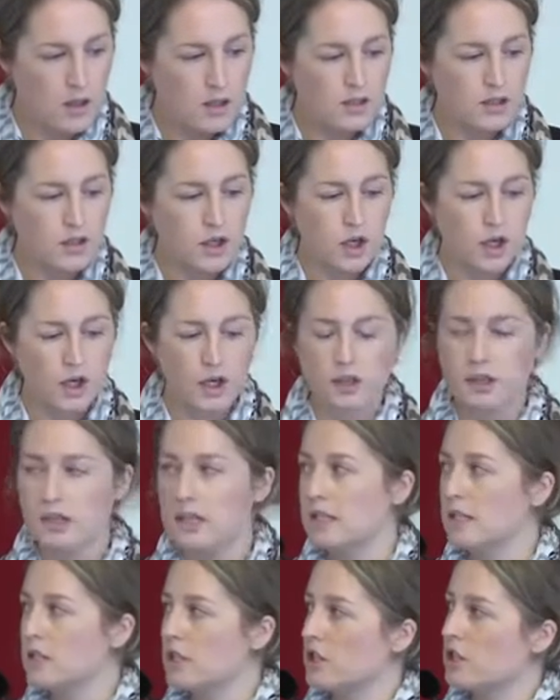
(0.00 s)
So
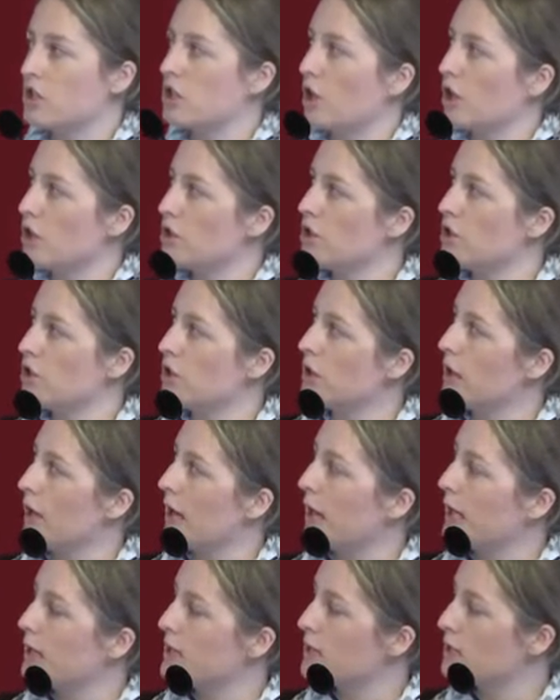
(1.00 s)
this just shows you
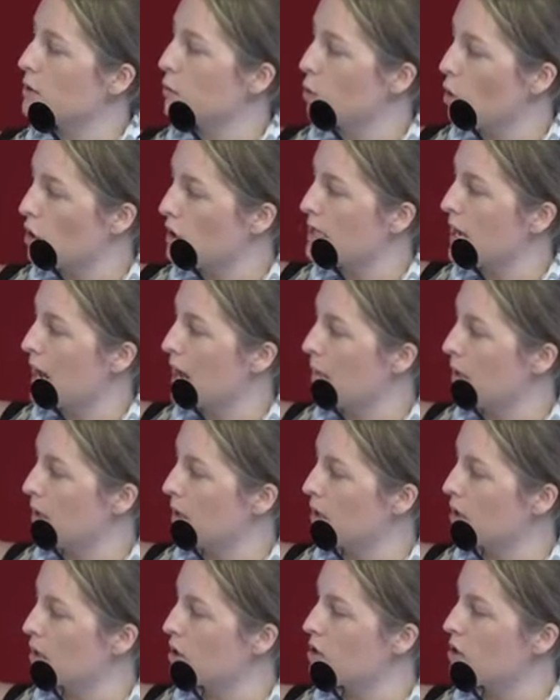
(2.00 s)
that what's happening
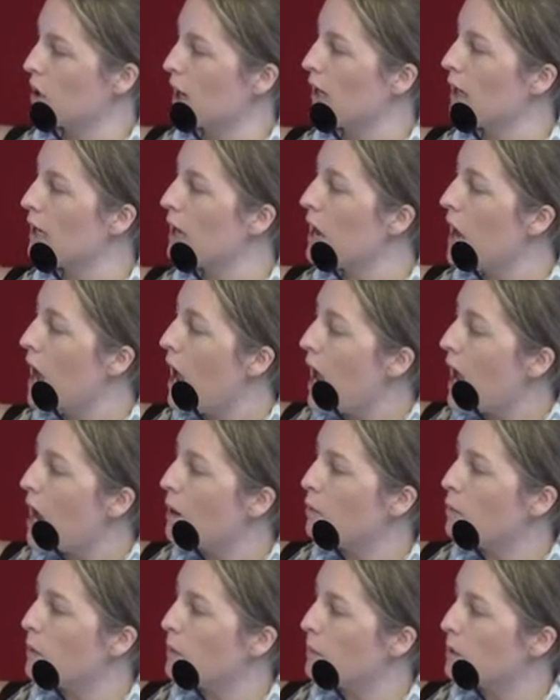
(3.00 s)
in Australia.
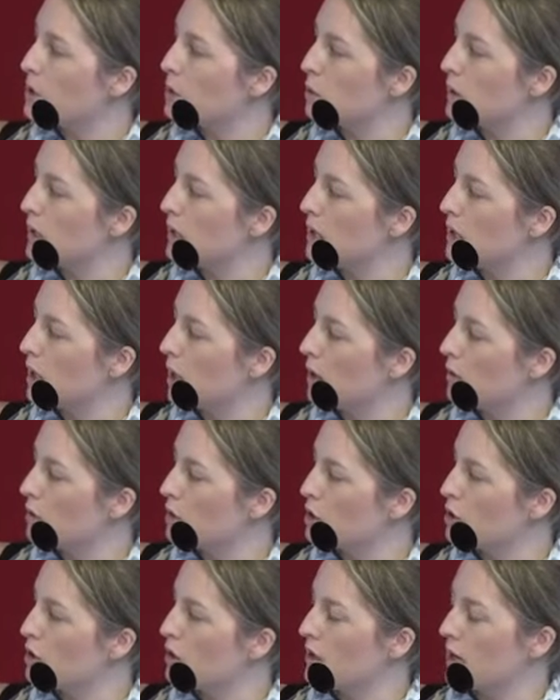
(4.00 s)
It was
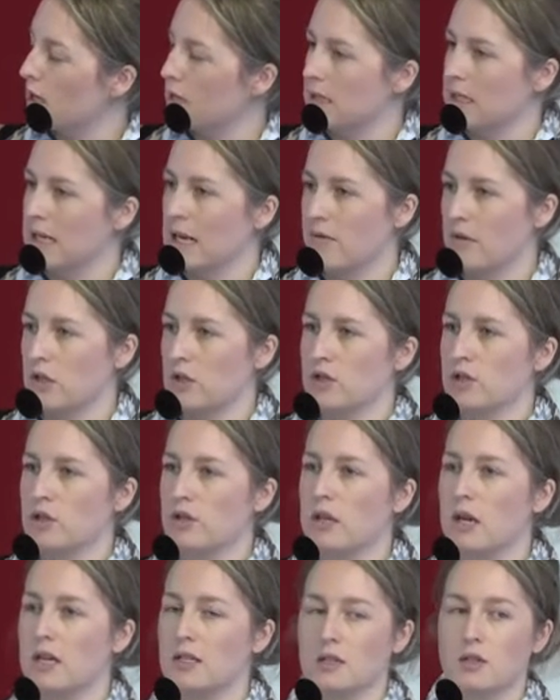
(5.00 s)
2011 and
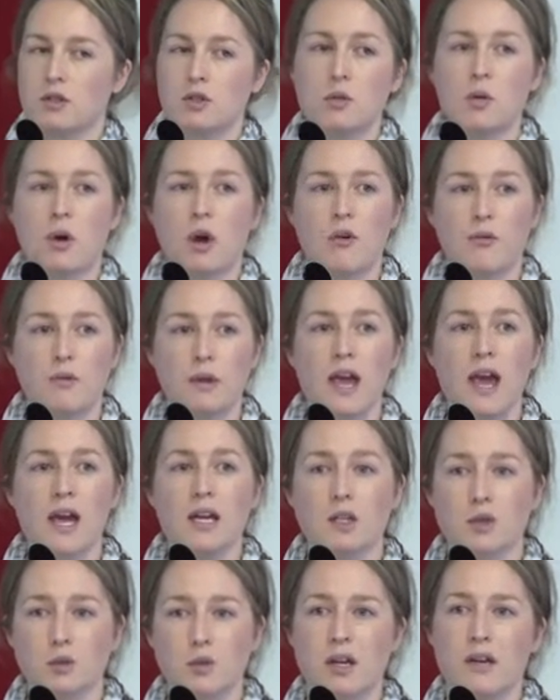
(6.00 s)
2012, we had a
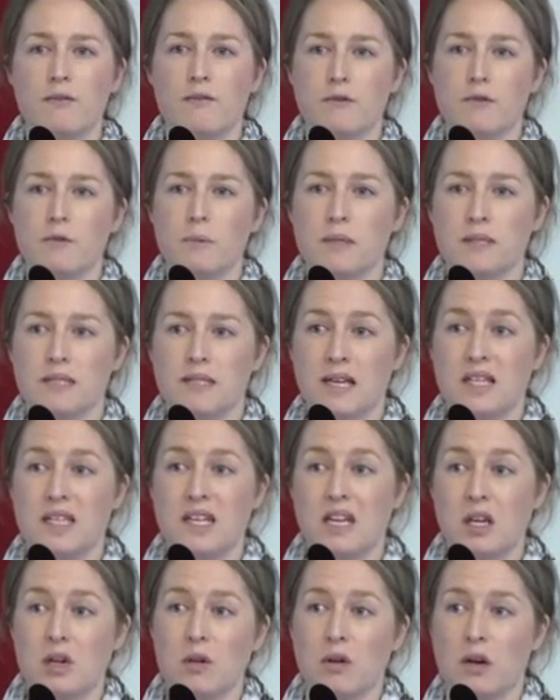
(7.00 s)
24%
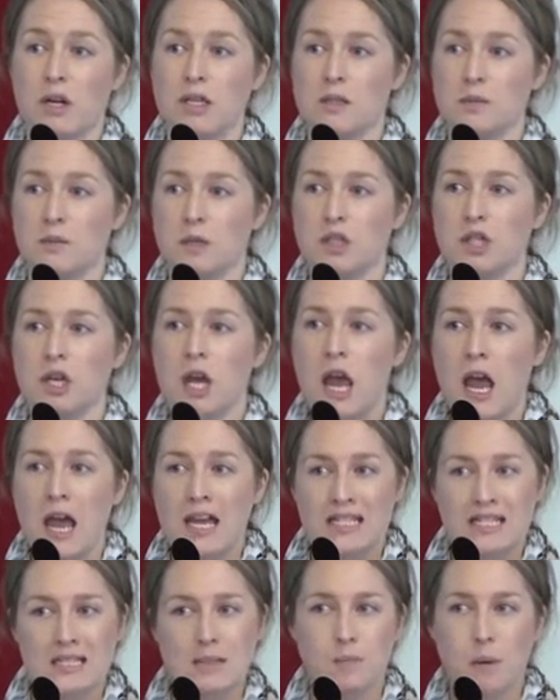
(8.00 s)
increase, which
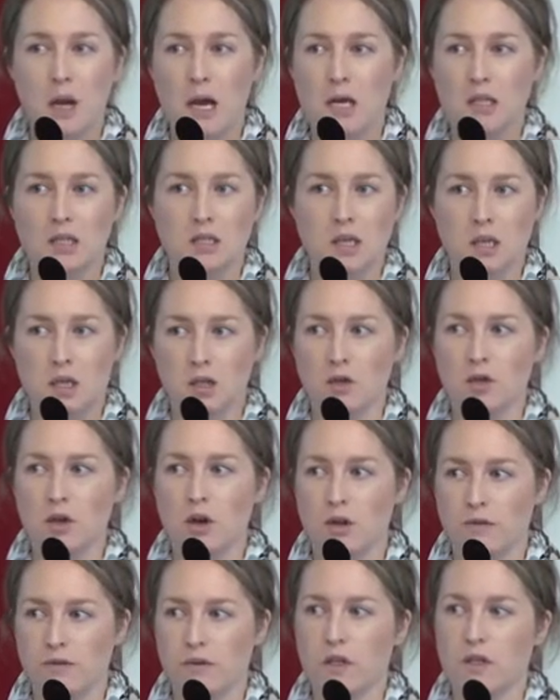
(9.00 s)
sparked a lot
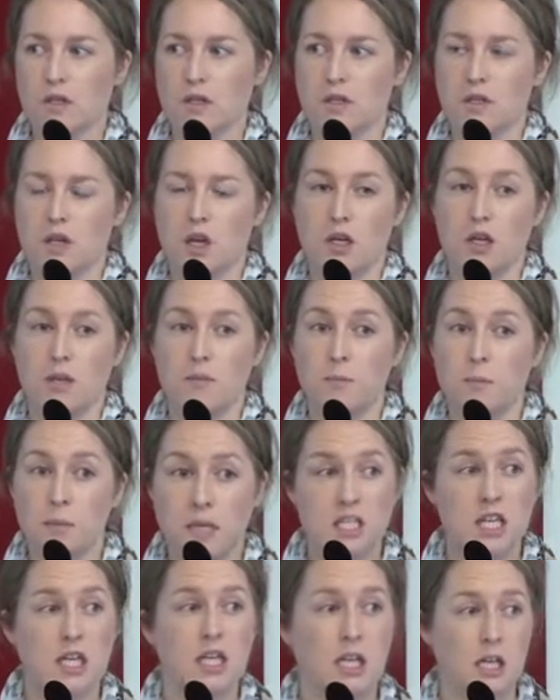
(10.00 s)
of concern, and
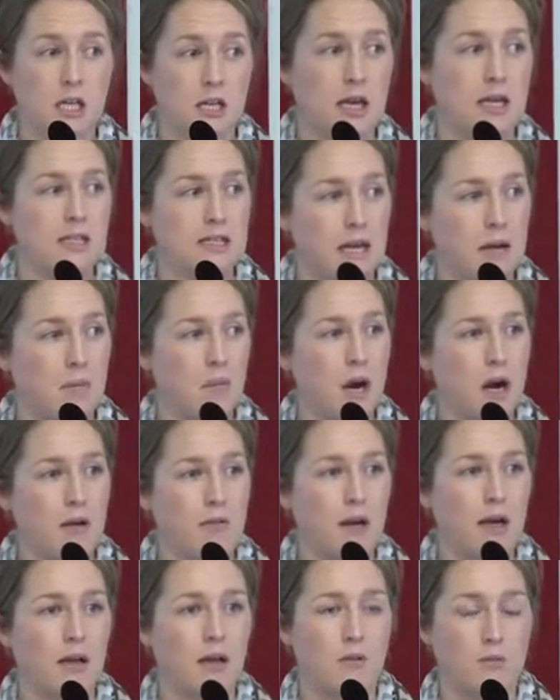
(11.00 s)
particularly that's how
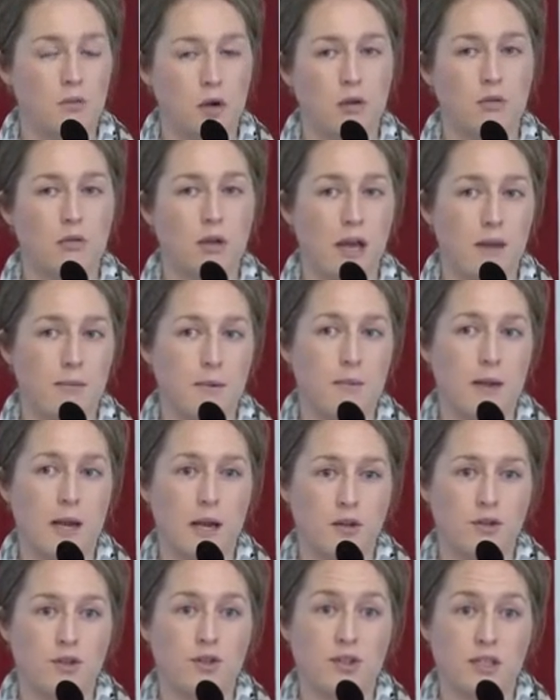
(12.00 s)
my role came about
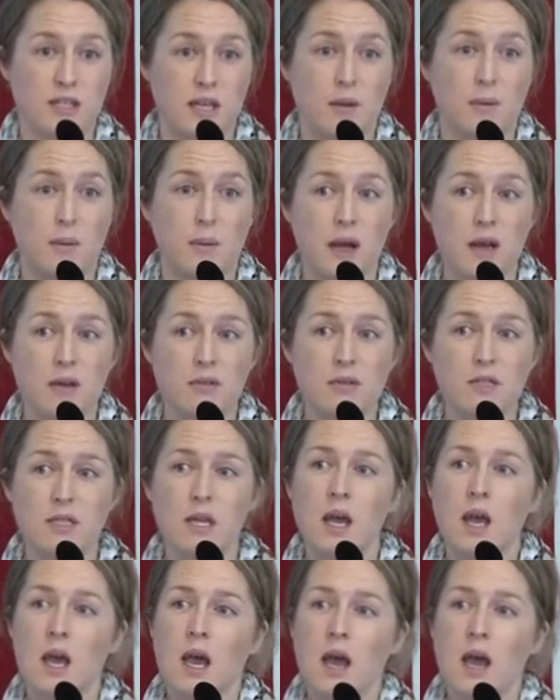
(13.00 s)
in New South Wales,